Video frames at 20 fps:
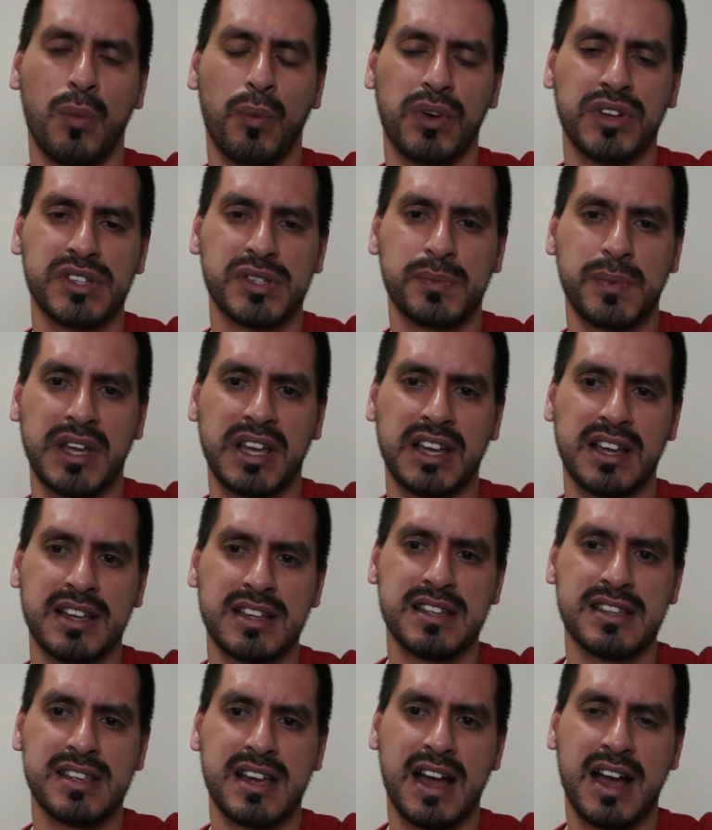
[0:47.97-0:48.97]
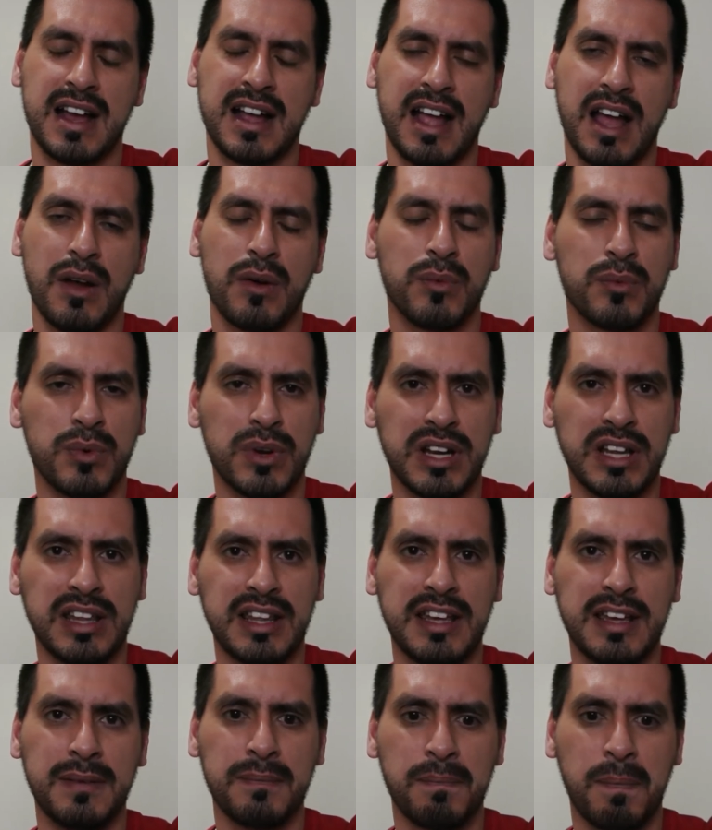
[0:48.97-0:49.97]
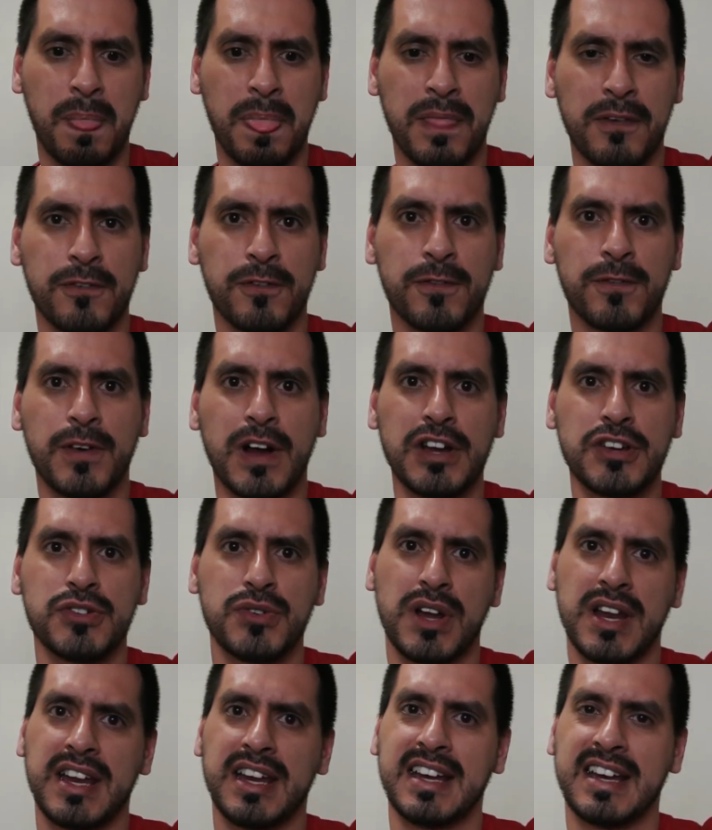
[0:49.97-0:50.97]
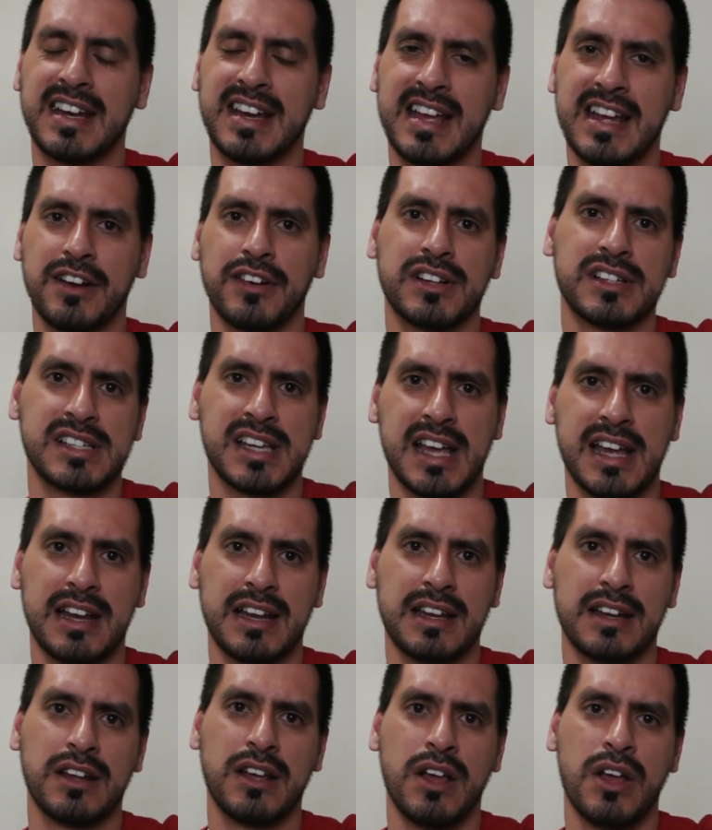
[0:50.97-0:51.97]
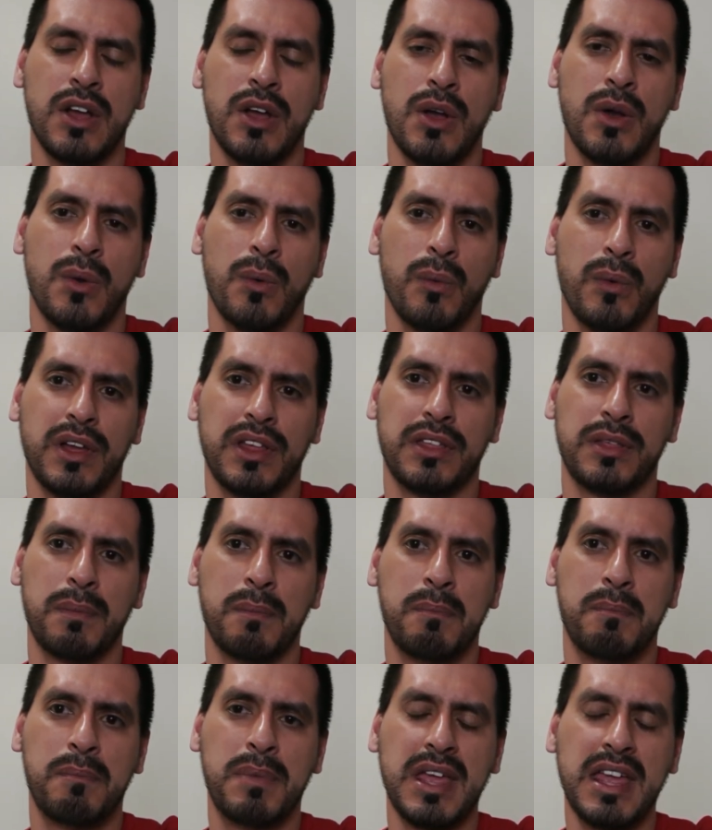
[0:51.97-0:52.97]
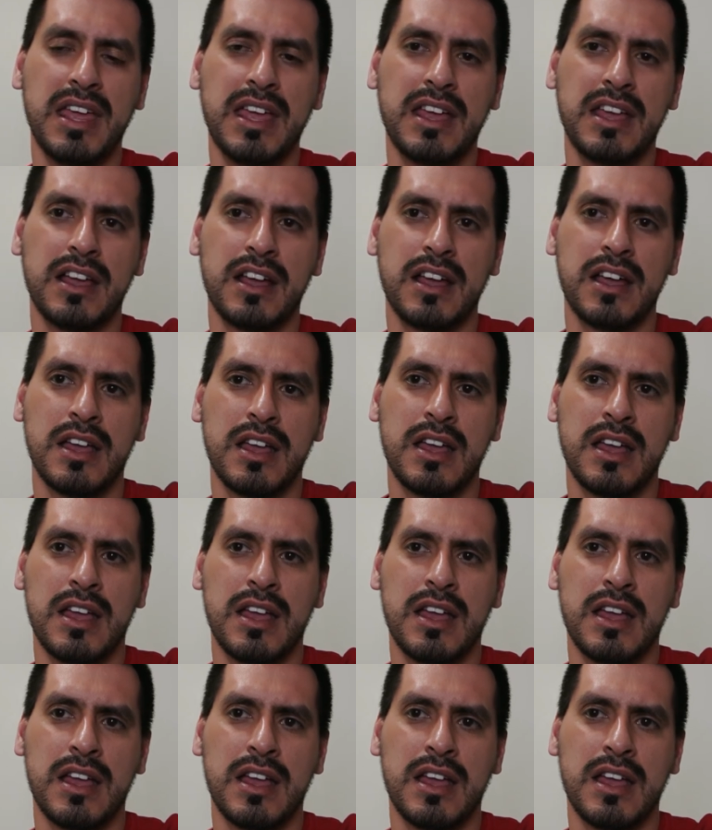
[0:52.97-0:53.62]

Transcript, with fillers: was because I got really frustrated and irritated with being